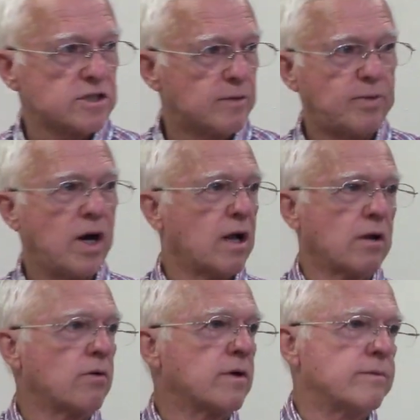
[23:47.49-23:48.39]

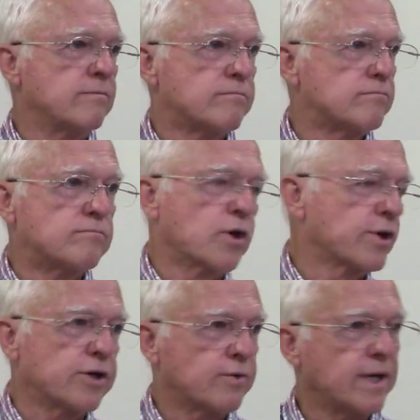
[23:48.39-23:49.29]
Apollo and
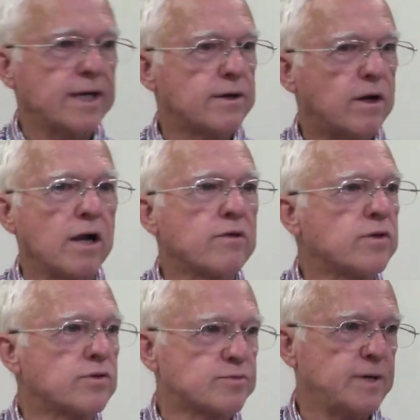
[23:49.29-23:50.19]
Mercury and all of
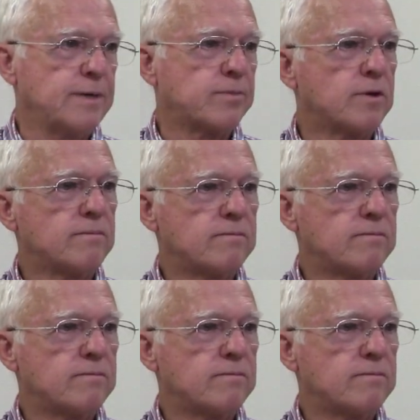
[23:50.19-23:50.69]
those people,